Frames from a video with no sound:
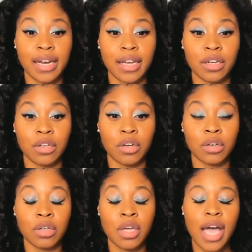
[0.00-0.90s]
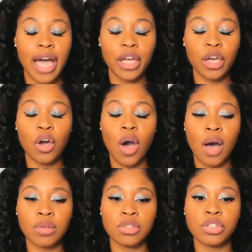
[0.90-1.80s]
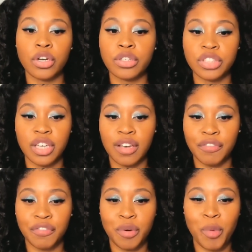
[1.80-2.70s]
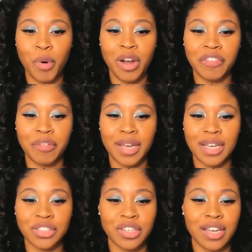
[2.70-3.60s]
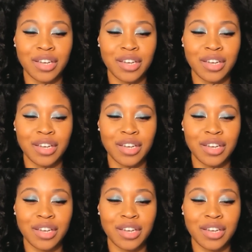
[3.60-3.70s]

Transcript: I didn't go out searching for more information.